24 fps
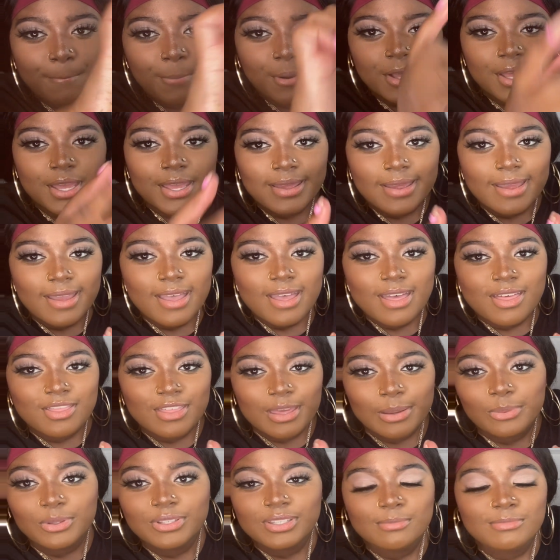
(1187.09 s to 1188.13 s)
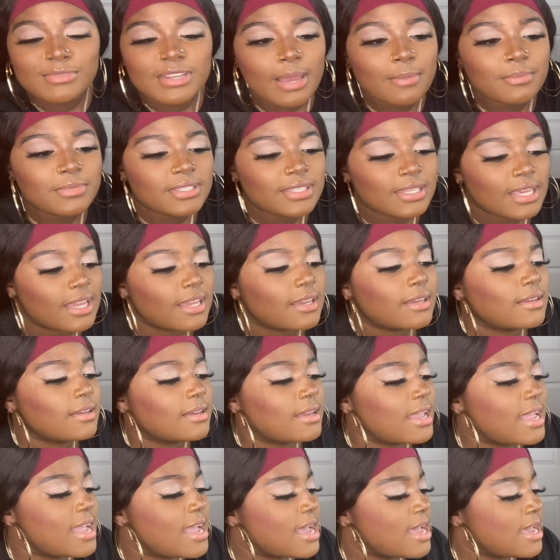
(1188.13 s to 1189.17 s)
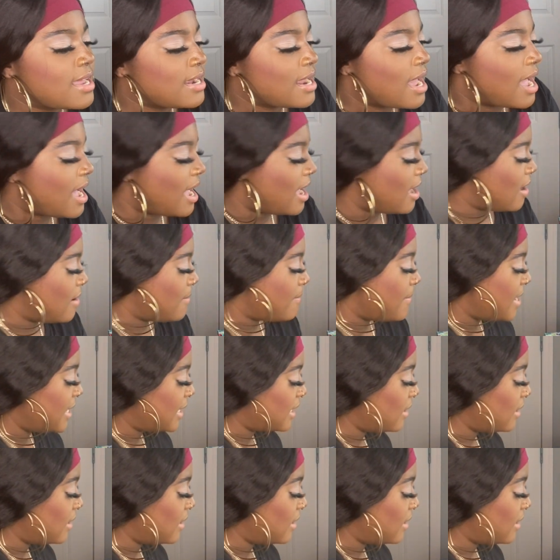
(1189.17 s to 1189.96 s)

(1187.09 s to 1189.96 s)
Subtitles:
But they will sometimes sink, and it